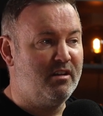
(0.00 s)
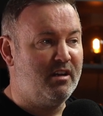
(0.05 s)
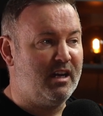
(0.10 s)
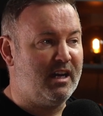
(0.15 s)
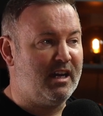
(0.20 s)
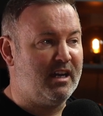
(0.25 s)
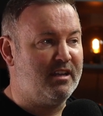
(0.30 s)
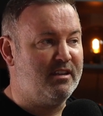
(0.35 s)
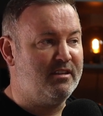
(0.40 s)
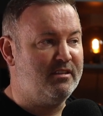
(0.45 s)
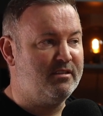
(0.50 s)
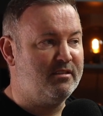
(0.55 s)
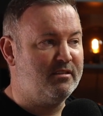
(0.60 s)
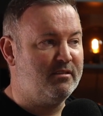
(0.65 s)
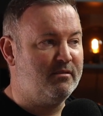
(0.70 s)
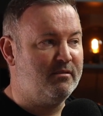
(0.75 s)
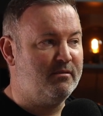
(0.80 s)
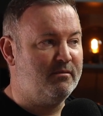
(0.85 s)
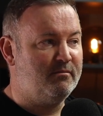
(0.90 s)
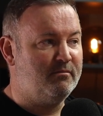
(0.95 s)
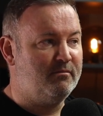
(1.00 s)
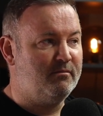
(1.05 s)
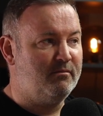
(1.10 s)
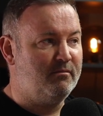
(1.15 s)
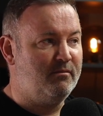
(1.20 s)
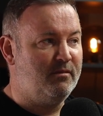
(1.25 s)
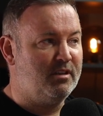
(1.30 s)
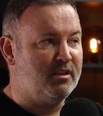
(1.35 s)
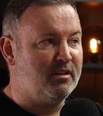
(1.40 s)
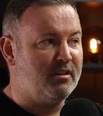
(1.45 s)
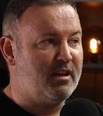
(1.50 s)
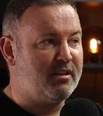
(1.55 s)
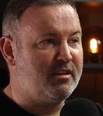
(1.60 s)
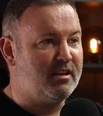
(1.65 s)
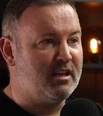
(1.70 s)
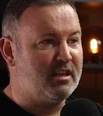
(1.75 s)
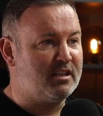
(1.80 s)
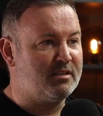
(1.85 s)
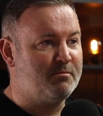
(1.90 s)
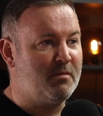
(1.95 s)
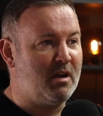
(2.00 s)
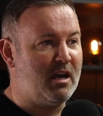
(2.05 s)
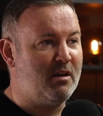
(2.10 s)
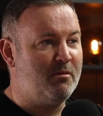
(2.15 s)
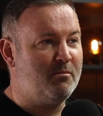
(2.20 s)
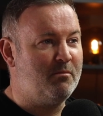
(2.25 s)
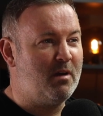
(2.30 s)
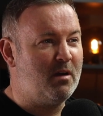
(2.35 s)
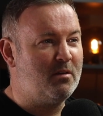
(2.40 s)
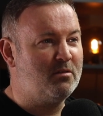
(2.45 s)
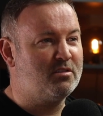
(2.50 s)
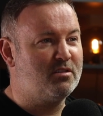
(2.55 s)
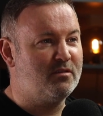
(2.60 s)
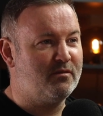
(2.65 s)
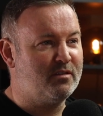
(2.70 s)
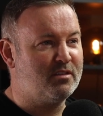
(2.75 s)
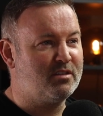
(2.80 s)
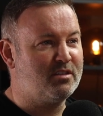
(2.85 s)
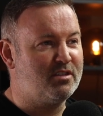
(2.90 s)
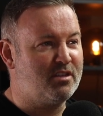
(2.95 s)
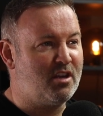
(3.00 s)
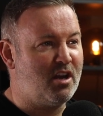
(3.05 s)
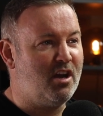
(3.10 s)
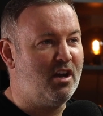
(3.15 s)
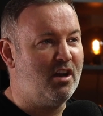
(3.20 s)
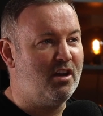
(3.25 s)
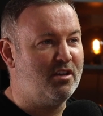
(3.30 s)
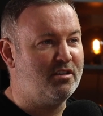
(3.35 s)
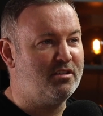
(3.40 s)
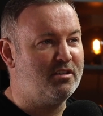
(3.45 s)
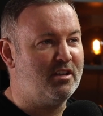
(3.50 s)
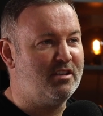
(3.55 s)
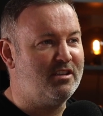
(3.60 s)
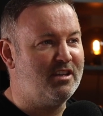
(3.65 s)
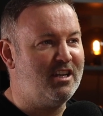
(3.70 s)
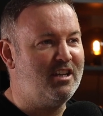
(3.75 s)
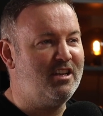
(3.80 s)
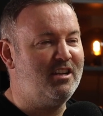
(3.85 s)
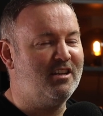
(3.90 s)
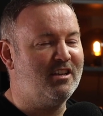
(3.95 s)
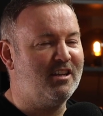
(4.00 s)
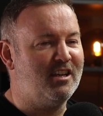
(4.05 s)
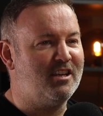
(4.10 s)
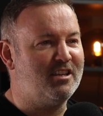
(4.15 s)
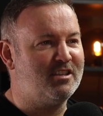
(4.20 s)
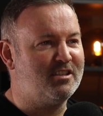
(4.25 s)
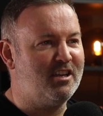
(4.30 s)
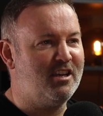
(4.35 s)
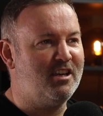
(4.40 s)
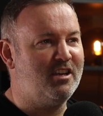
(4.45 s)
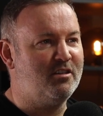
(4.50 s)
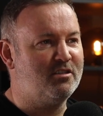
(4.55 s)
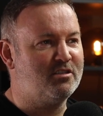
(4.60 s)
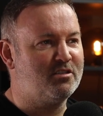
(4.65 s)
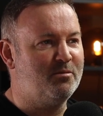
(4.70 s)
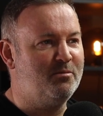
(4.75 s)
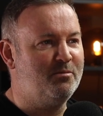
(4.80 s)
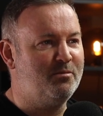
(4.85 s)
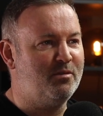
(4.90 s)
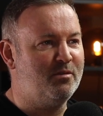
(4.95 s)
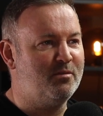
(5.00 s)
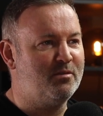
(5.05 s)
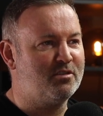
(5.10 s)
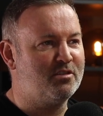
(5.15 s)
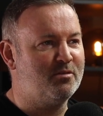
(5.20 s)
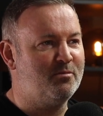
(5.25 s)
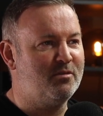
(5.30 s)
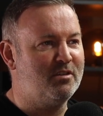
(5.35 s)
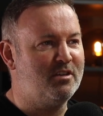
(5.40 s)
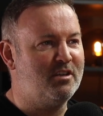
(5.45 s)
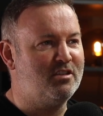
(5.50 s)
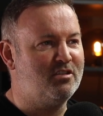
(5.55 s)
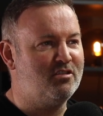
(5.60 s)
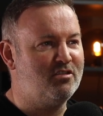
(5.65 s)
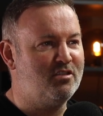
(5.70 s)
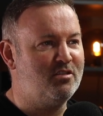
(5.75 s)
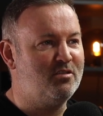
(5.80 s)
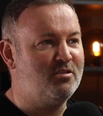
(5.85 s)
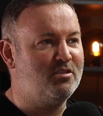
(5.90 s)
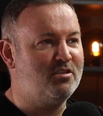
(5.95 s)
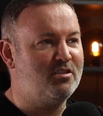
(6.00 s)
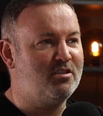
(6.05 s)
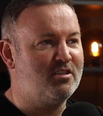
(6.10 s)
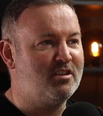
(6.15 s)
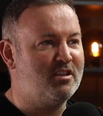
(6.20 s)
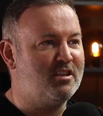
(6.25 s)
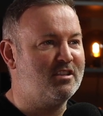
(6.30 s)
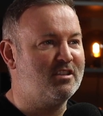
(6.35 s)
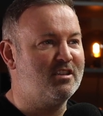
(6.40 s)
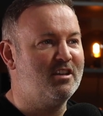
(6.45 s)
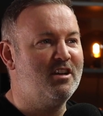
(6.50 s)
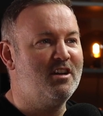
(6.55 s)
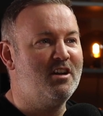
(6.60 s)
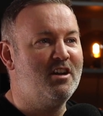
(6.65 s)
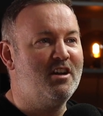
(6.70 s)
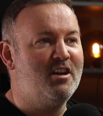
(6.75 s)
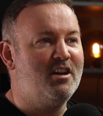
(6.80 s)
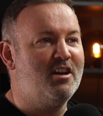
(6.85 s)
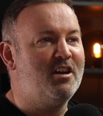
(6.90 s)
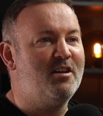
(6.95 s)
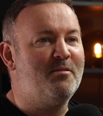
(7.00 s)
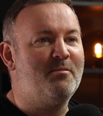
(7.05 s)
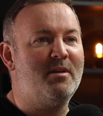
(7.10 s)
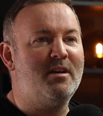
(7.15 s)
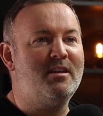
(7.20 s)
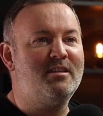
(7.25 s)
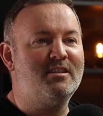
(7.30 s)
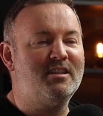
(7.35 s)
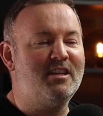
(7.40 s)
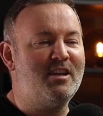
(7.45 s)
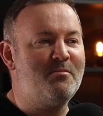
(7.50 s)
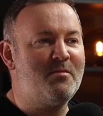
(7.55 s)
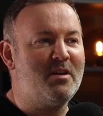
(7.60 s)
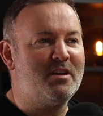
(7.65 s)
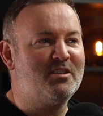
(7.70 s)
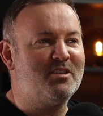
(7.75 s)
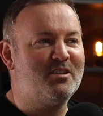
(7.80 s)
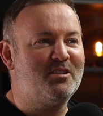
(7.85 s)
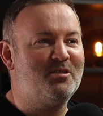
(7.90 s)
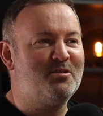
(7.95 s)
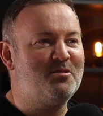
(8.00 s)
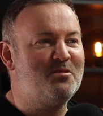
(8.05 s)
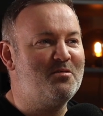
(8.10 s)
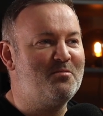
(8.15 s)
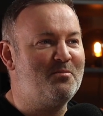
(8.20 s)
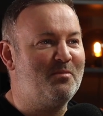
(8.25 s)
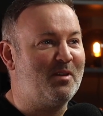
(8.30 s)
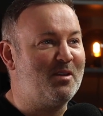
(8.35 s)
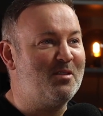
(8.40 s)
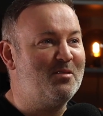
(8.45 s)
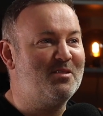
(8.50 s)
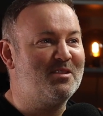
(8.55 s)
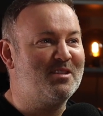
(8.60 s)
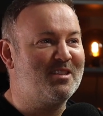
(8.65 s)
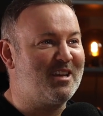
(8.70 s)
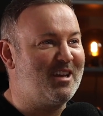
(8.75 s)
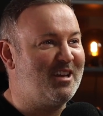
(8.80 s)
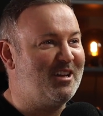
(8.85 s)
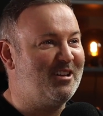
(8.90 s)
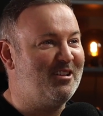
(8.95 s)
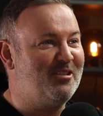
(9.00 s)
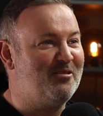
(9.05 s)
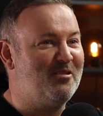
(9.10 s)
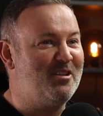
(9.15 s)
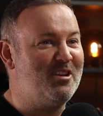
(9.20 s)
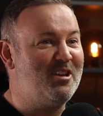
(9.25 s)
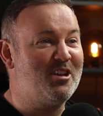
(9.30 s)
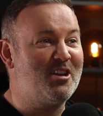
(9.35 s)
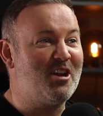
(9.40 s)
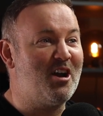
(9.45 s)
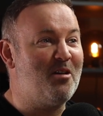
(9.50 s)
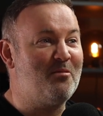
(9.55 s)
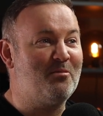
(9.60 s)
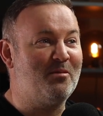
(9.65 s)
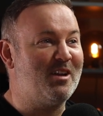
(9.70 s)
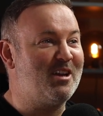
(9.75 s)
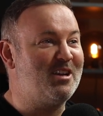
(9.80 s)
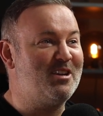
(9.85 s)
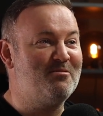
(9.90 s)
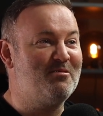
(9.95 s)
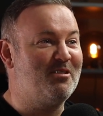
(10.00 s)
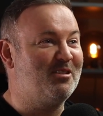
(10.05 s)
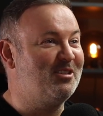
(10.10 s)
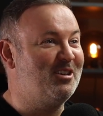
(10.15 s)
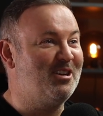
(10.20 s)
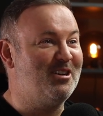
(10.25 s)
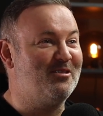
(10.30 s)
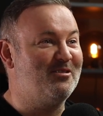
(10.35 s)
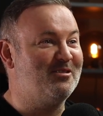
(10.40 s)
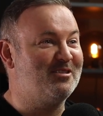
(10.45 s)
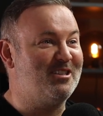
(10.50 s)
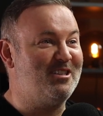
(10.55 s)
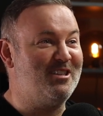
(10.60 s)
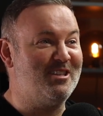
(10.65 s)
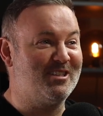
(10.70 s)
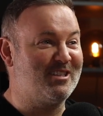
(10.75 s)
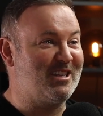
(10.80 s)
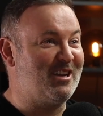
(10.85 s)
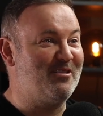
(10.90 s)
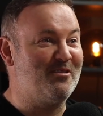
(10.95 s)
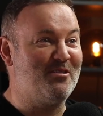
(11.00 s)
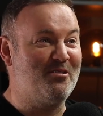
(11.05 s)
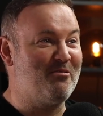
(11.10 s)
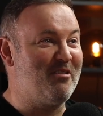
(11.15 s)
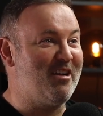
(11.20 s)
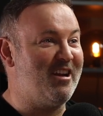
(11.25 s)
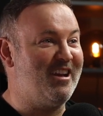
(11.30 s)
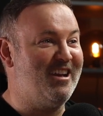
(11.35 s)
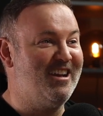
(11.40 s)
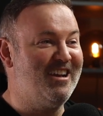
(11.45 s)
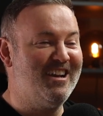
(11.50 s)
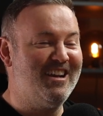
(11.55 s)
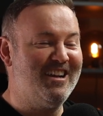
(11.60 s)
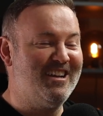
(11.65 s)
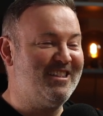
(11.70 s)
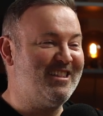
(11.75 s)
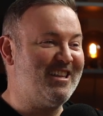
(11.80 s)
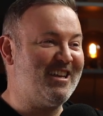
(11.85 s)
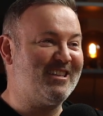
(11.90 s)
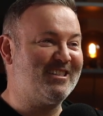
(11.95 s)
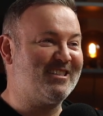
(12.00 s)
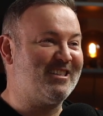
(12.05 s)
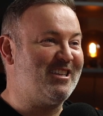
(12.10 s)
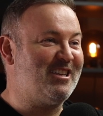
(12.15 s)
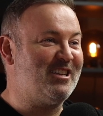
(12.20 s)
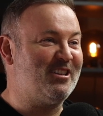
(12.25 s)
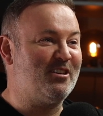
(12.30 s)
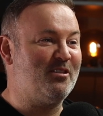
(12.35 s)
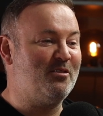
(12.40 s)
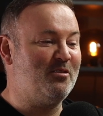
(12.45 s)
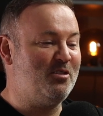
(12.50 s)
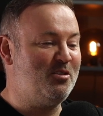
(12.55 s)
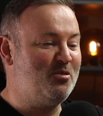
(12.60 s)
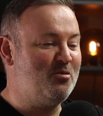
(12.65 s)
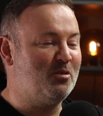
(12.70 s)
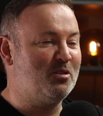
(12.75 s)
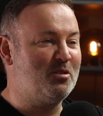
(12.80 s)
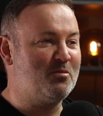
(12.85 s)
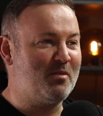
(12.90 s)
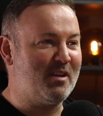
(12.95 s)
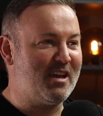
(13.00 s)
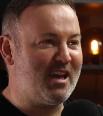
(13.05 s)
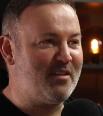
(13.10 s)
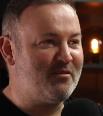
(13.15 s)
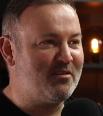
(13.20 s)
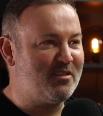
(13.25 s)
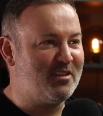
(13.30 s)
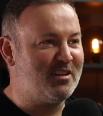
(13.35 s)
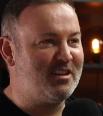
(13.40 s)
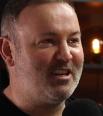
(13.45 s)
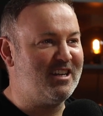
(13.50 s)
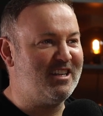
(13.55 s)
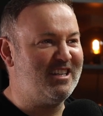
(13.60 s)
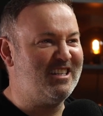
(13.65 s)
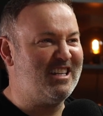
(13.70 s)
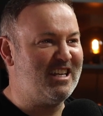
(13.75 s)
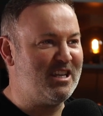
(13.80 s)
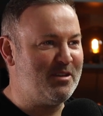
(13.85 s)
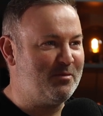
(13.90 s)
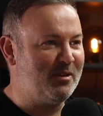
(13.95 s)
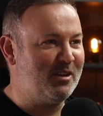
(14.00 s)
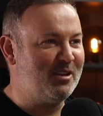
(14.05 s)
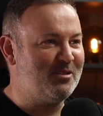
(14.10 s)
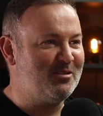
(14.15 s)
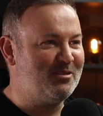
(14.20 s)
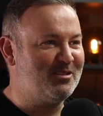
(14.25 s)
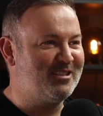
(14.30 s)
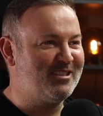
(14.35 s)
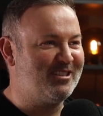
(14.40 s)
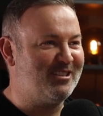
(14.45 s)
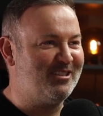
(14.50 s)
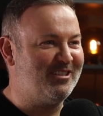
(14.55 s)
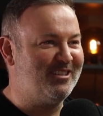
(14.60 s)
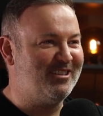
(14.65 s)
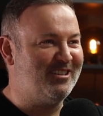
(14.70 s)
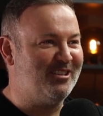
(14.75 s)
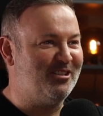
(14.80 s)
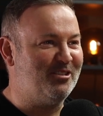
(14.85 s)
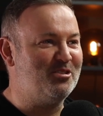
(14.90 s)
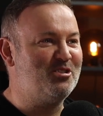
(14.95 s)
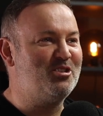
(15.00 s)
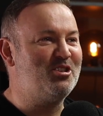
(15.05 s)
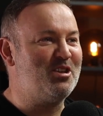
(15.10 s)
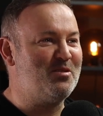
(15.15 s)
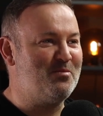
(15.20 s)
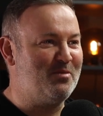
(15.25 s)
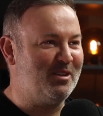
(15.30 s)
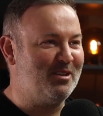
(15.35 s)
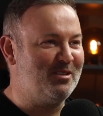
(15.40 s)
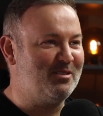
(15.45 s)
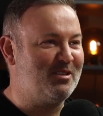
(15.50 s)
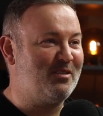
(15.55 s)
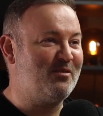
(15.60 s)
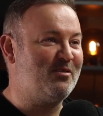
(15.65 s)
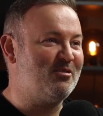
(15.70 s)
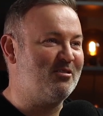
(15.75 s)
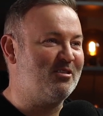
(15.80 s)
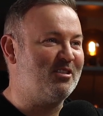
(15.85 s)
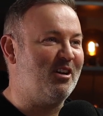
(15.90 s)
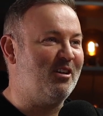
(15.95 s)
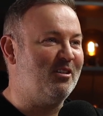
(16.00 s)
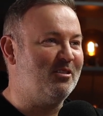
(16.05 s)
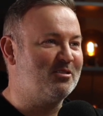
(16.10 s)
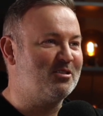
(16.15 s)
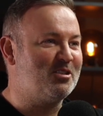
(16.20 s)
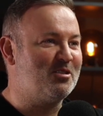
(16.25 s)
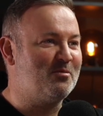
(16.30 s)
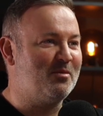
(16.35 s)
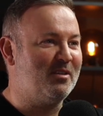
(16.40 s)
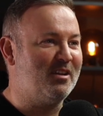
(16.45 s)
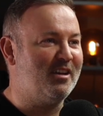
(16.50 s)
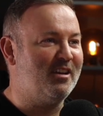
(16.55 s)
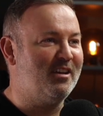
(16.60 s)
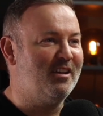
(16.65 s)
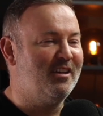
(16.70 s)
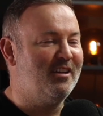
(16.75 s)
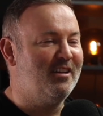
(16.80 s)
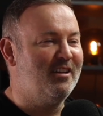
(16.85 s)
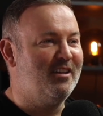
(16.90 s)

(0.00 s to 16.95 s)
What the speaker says: And, I think that's how most of us started. And then, like you say, at some point, someone introduces you to this amazingly magical blues scale where you can't play any wrong notes and you sound great. Yeah. Next thing you know, you want to play everything in D blues or G blues if you're an alto player.